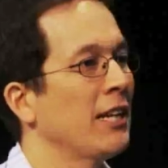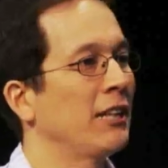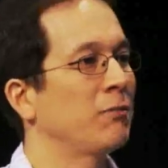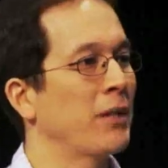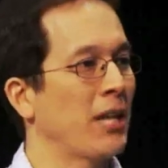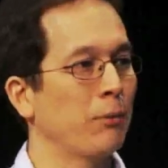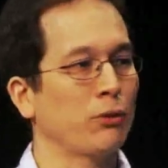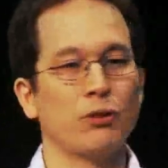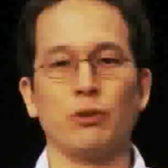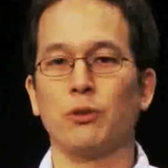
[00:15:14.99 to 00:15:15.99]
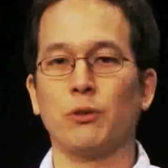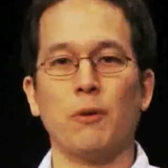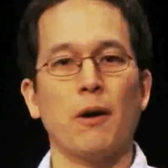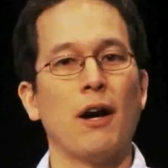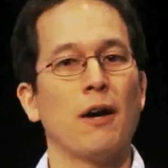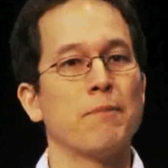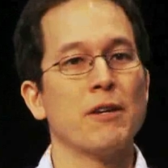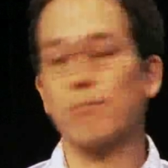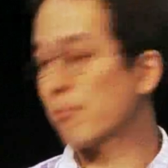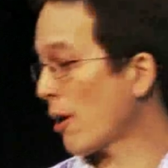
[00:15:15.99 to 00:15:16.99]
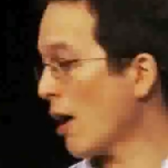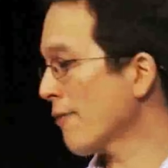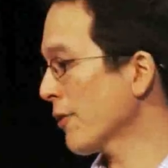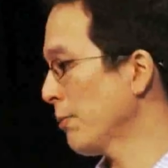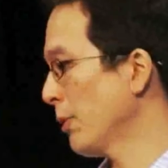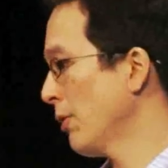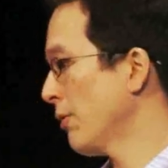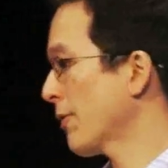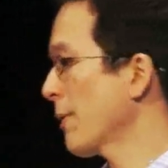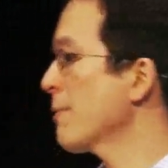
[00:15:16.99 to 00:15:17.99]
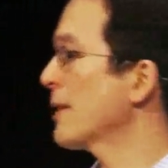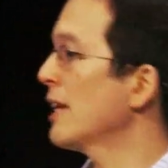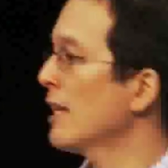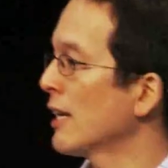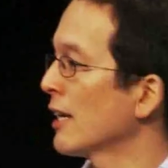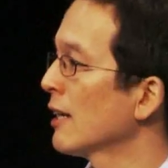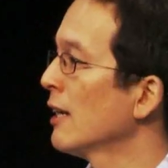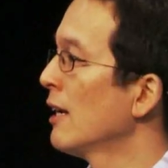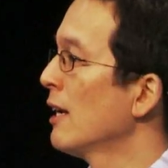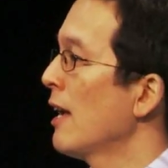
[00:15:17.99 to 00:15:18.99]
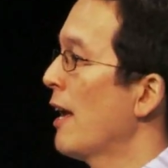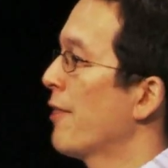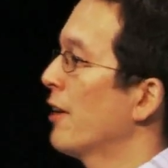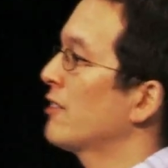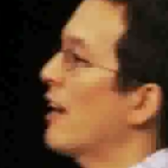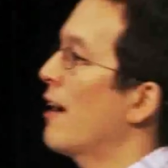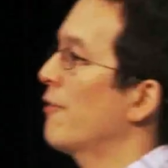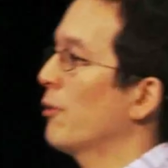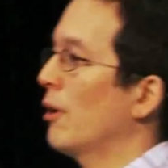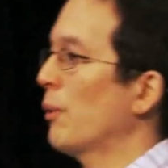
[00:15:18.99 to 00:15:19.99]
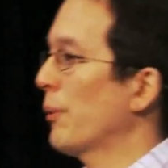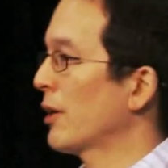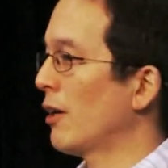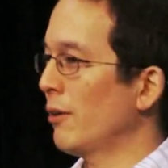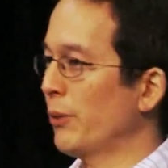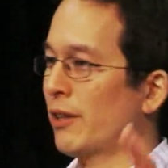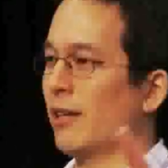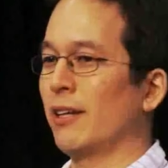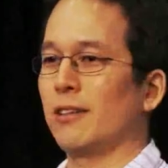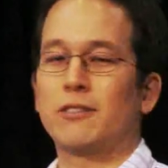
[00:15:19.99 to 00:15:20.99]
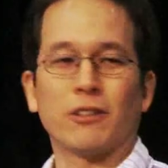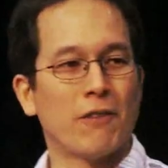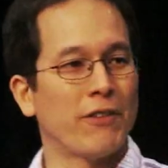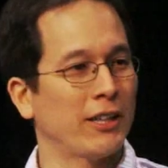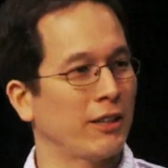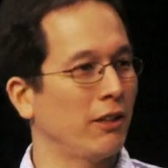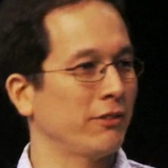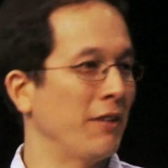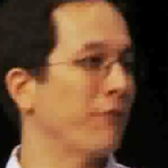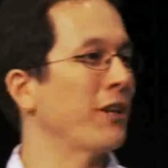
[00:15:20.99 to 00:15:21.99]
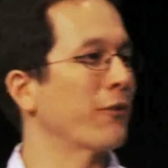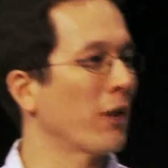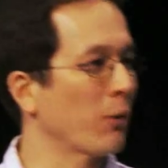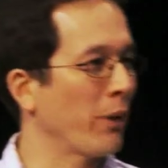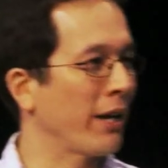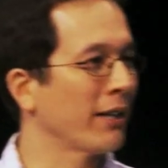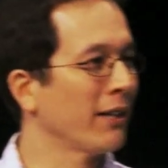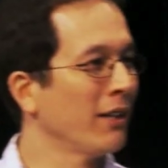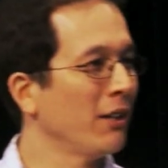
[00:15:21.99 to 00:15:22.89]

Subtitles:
It's been able to be profitable from the beginning and thus have what the Silicon Valley calls infinite runway.